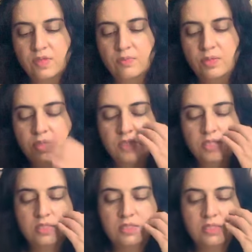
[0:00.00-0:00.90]
But it's like
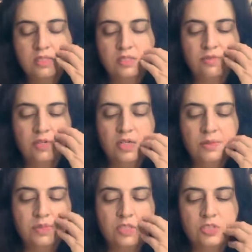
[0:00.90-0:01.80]
the Six of
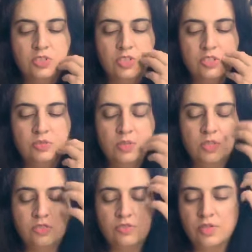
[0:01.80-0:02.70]
Cups and Judgment
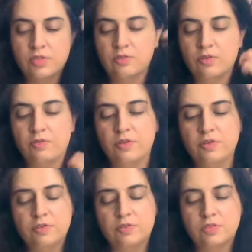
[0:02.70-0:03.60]
and Strength in
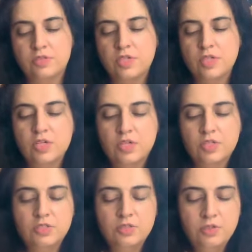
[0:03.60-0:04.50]
reverse.
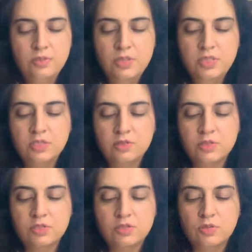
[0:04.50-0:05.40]
So you could be dealing with
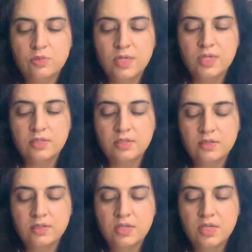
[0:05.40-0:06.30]
a soulmate.
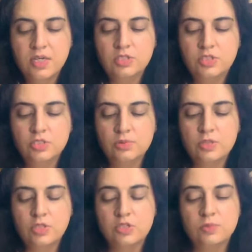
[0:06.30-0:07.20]
And Judgment
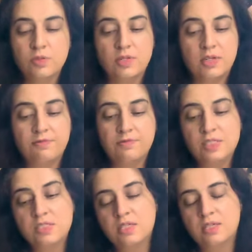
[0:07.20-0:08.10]
talks about like a
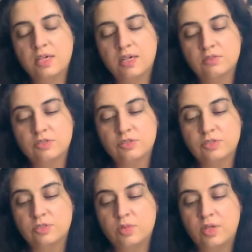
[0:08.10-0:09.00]
fated encounter,
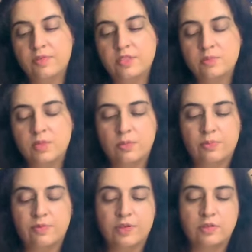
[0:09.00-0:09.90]
someone having to make a
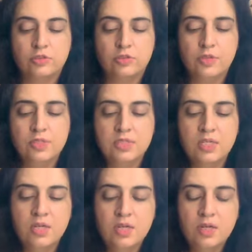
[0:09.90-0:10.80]
profound choice
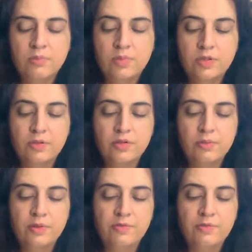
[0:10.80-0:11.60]
but there could have been